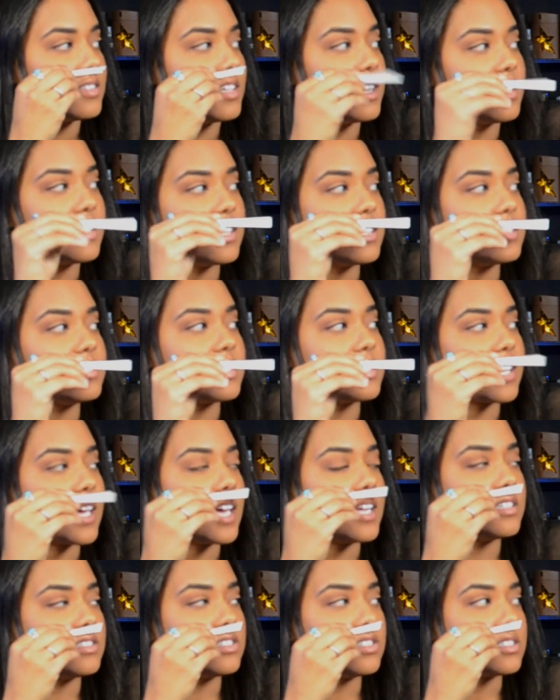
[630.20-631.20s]
This
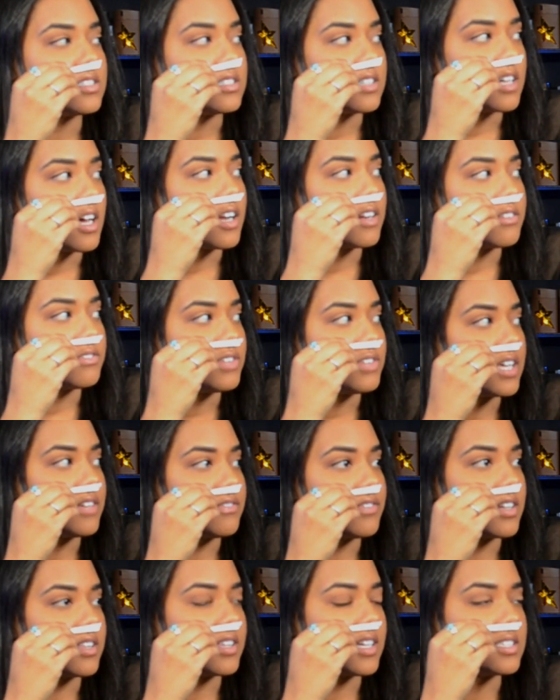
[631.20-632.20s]
again is just not a
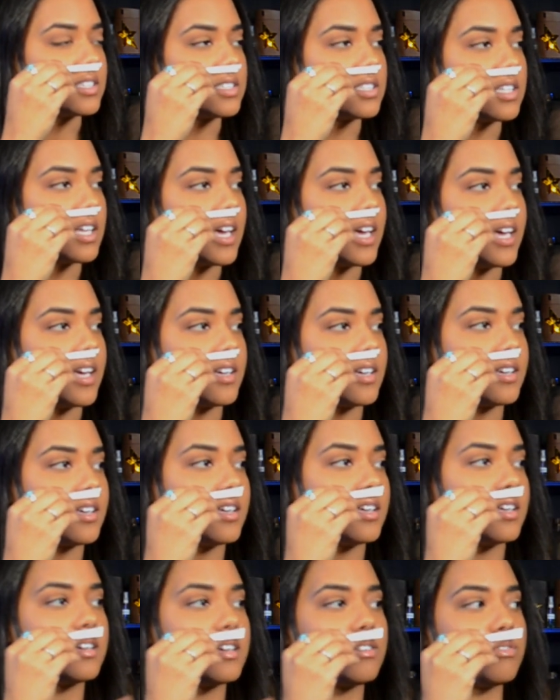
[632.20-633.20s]
flavor that's
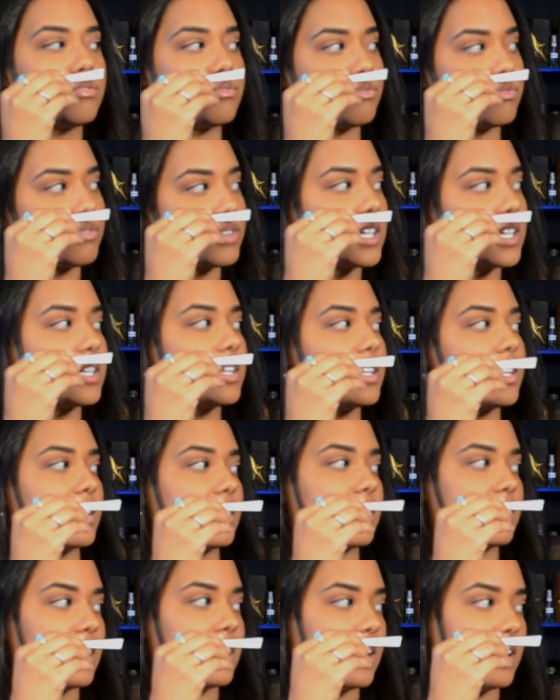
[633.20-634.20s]
like
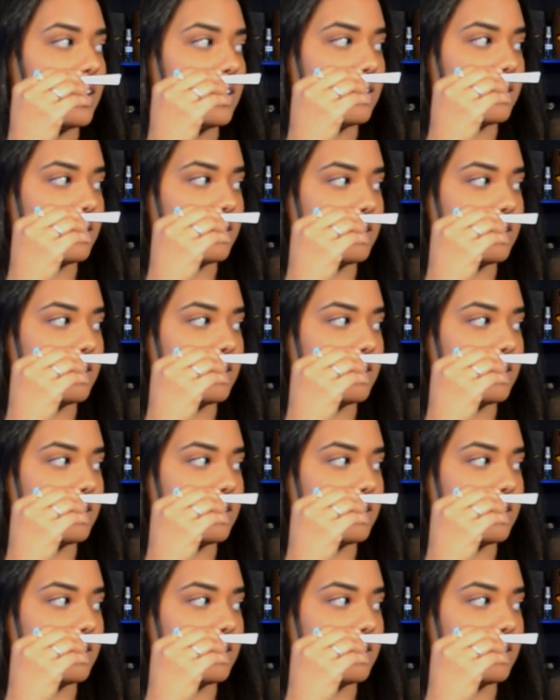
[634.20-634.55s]
reeling in.